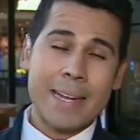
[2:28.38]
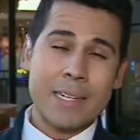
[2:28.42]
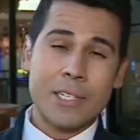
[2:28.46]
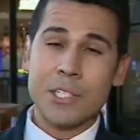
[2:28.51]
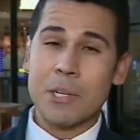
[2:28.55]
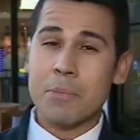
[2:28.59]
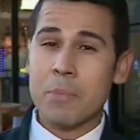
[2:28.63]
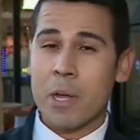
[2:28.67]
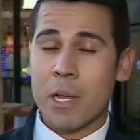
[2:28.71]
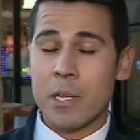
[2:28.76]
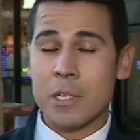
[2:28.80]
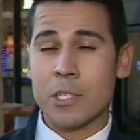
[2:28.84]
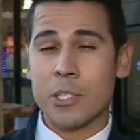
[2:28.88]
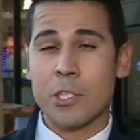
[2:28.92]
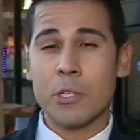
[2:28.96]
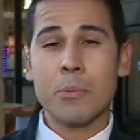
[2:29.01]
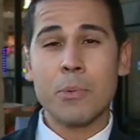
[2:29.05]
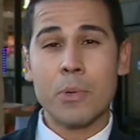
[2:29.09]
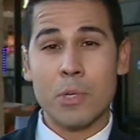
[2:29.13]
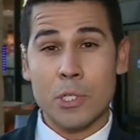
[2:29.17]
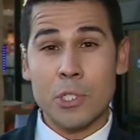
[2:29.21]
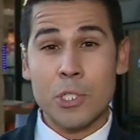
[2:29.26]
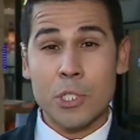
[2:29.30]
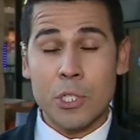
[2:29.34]
and some
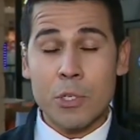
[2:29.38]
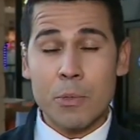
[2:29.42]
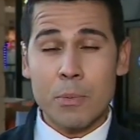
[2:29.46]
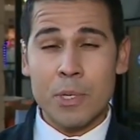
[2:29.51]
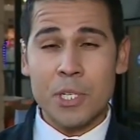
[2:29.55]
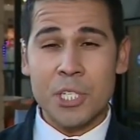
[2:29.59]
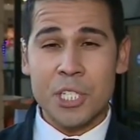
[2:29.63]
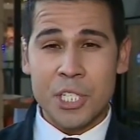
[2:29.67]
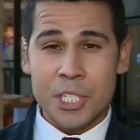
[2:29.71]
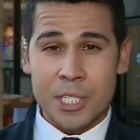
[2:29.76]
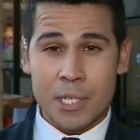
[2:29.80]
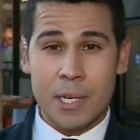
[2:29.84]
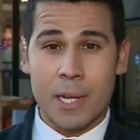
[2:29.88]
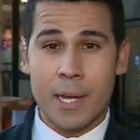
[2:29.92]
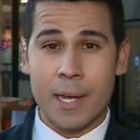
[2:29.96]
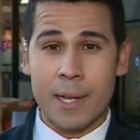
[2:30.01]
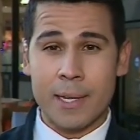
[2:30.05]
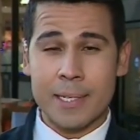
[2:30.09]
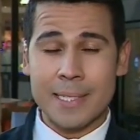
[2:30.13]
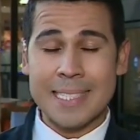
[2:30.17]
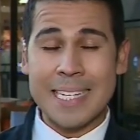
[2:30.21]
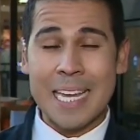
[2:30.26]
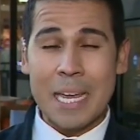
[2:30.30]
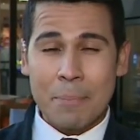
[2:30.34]
consumer
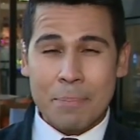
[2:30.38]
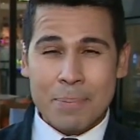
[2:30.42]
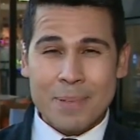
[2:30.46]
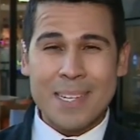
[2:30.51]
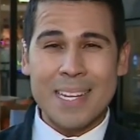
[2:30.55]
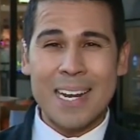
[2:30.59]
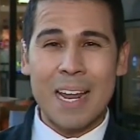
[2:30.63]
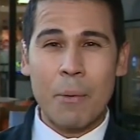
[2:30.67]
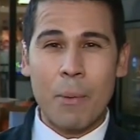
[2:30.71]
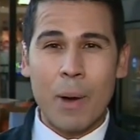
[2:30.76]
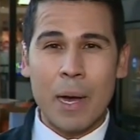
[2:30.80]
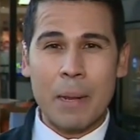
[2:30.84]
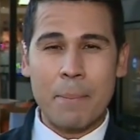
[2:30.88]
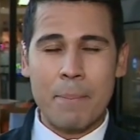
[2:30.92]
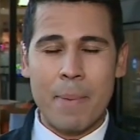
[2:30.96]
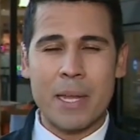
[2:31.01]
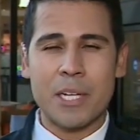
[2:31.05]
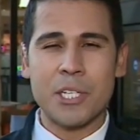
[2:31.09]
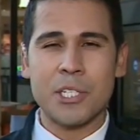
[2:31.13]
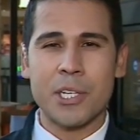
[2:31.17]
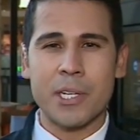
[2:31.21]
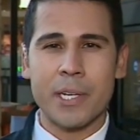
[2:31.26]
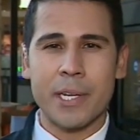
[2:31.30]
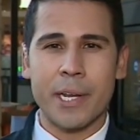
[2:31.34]
tips that I want to
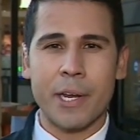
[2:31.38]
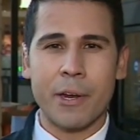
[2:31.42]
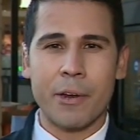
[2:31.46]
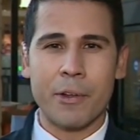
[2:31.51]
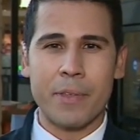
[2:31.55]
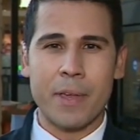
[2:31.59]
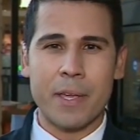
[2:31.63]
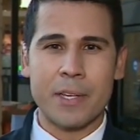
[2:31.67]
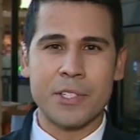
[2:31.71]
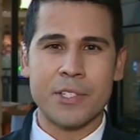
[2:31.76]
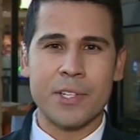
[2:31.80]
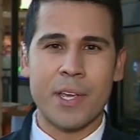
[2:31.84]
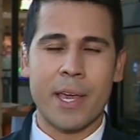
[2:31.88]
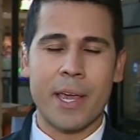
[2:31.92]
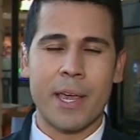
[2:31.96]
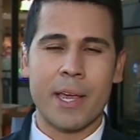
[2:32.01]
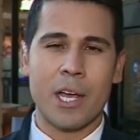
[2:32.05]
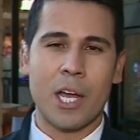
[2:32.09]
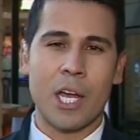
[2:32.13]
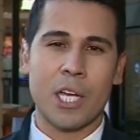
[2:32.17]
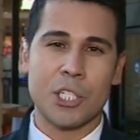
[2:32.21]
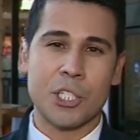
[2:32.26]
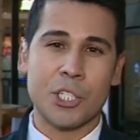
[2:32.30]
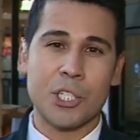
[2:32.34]
mention here. They say
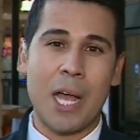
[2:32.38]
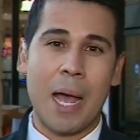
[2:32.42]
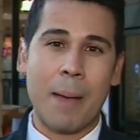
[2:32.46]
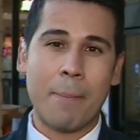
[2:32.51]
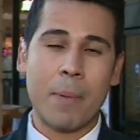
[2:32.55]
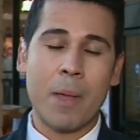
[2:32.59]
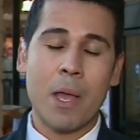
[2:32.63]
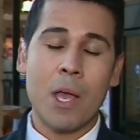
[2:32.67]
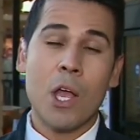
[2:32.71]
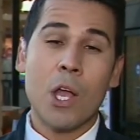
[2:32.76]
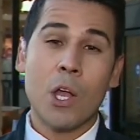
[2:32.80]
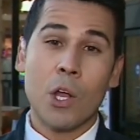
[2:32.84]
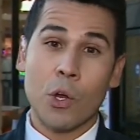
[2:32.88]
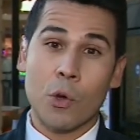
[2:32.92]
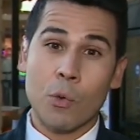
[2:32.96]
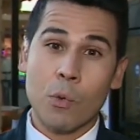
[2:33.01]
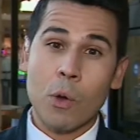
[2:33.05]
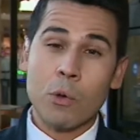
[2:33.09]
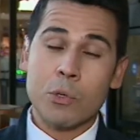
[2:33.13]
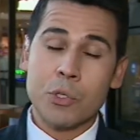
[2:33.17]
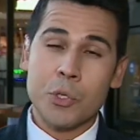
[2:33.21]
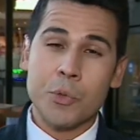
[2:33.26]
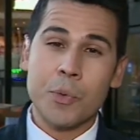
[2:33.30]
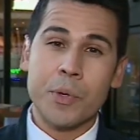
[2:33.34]
shop
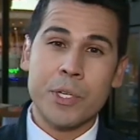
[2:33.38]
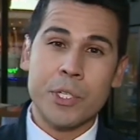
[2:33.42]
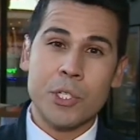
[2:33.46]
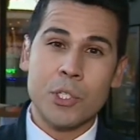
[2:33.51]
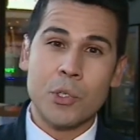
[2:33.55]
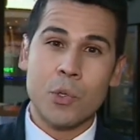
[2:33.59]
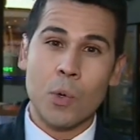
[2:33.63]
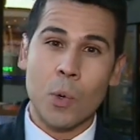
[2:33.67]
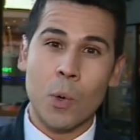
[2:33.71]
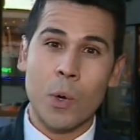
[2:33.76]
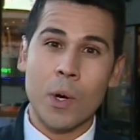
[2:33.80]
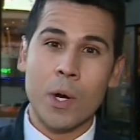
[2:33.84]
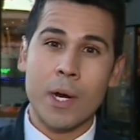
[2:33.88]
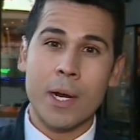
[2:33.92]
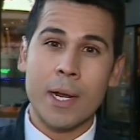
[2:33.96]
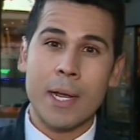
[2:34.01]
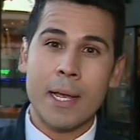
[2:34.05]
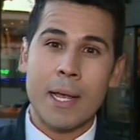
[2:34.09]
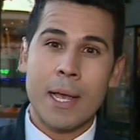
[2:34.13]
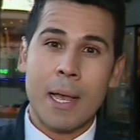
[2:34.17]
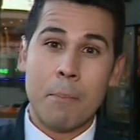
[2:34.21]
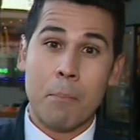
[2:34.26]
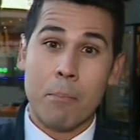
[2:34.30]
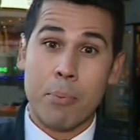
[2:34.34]
grocery store
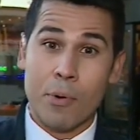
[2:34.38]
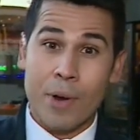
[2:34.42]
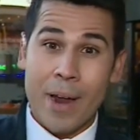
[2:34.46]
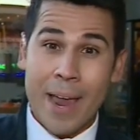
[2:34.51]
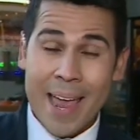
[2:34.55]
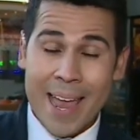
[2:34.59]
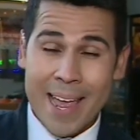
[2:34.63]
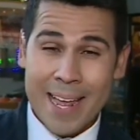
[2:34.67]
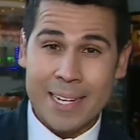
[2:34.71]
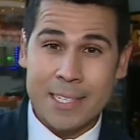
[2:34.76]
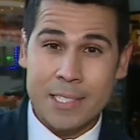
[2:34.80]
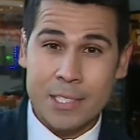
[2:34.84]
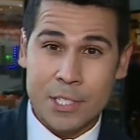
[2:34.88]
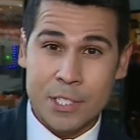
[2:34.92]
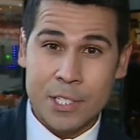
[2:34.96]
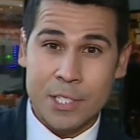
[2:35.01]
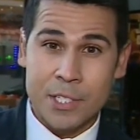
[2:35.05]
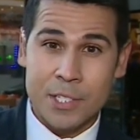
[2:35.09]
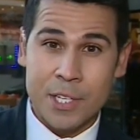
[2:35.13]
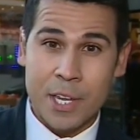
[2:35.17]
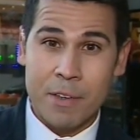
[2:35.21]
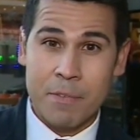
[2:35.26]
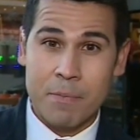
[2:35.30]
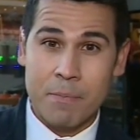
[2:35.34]
brands
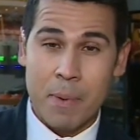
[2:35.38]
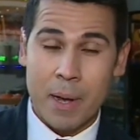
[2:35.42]
to save